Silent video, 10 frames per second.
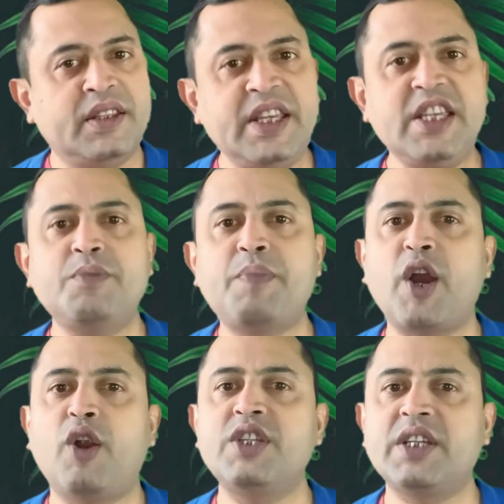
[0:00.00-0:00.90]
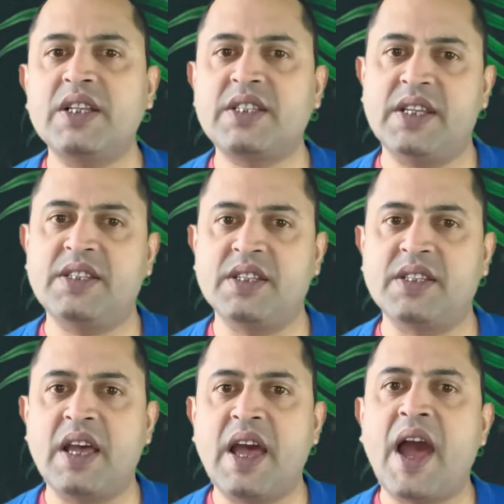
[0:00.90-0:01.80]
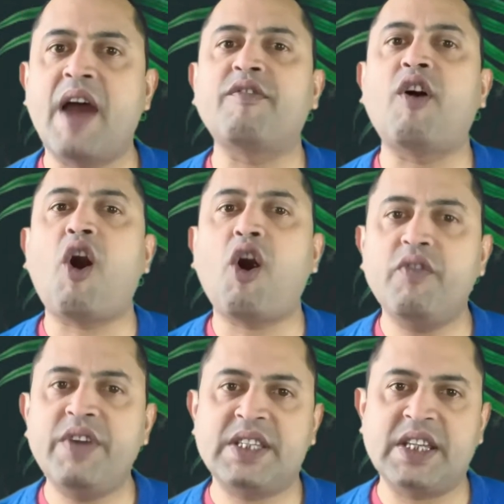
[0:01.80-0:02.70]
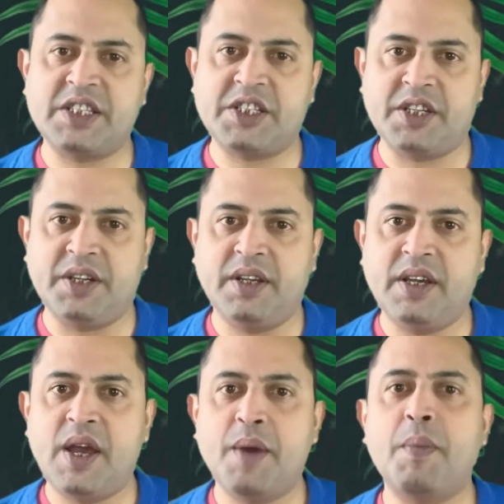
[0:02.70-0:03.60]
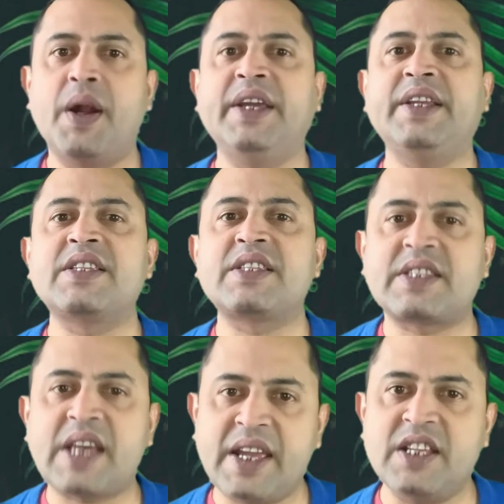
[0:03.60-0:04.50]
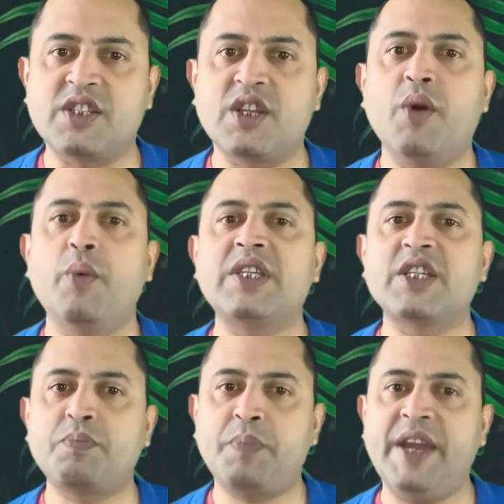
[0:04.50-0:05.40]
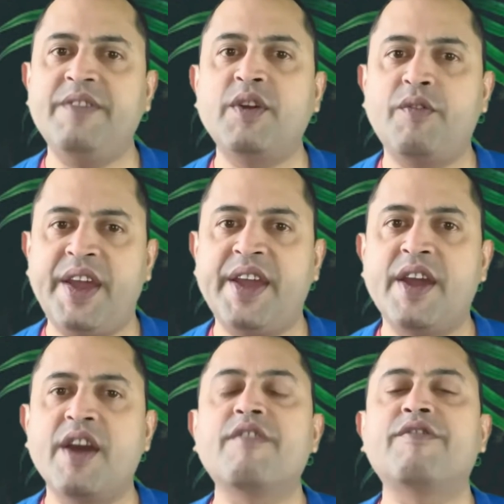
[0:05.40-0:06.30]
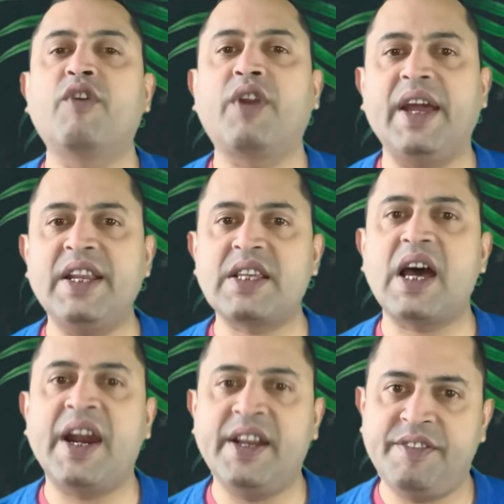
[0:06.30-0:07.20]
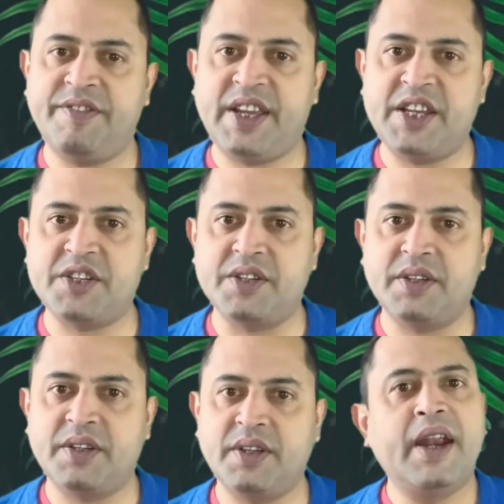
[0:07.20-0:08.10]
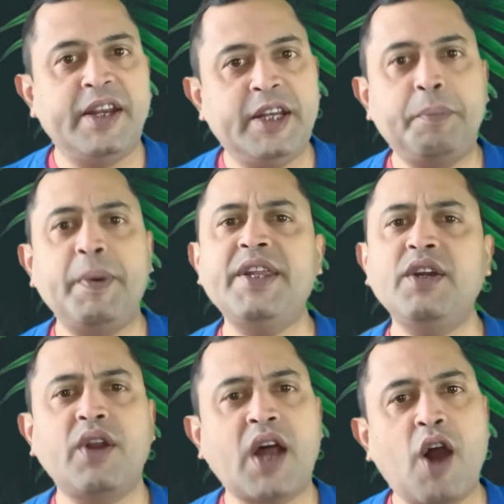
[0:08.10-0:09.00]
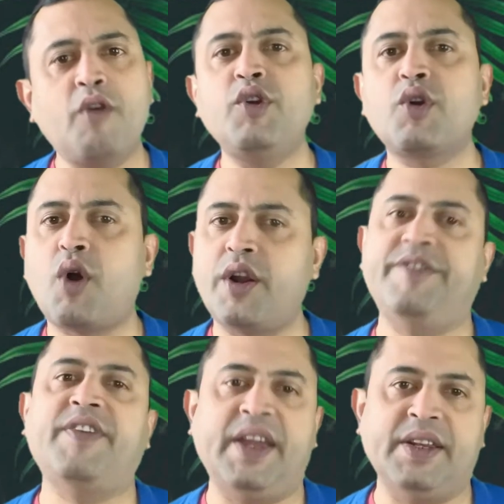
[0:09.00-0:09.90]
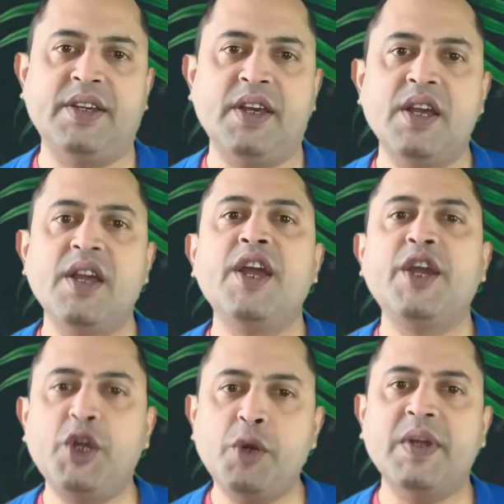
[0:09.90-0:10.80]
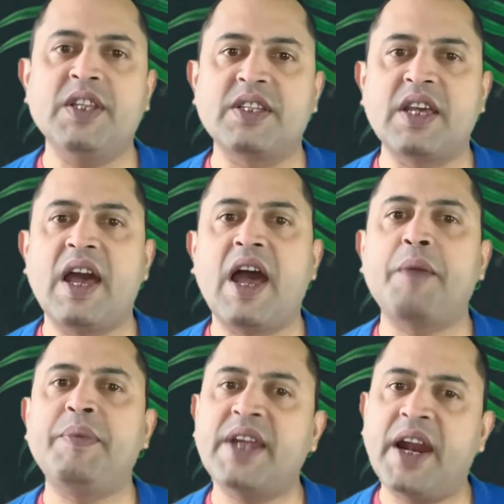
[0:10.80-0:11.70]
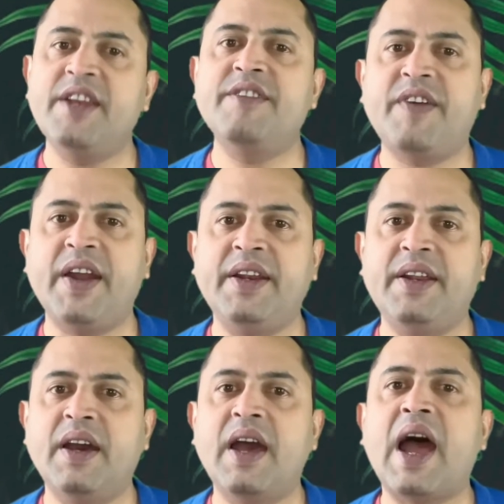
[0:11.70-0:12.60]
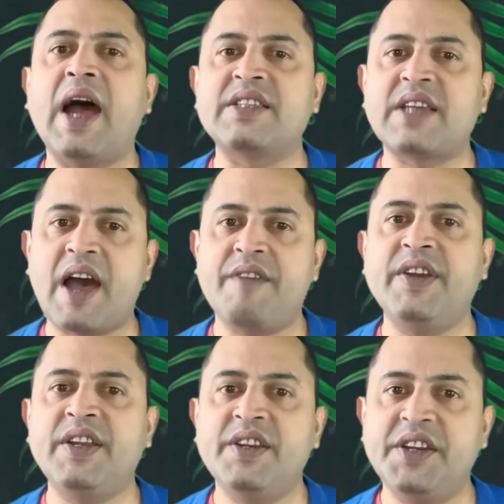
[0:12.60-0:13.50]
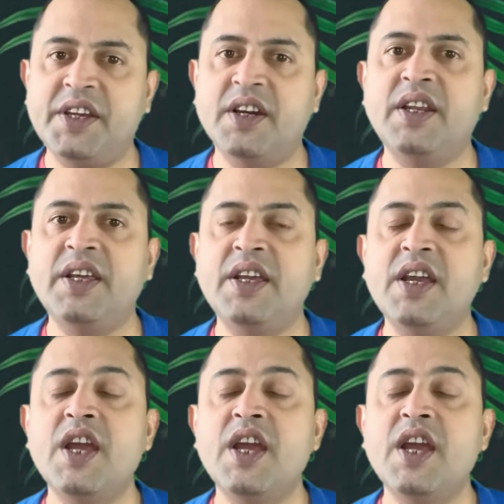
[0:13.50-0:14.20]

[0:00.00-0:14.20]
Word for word: These biological senses have always existed, but it is science which has paved the way for its identification. Depending on how you quantify it, humans have been identified as having nearly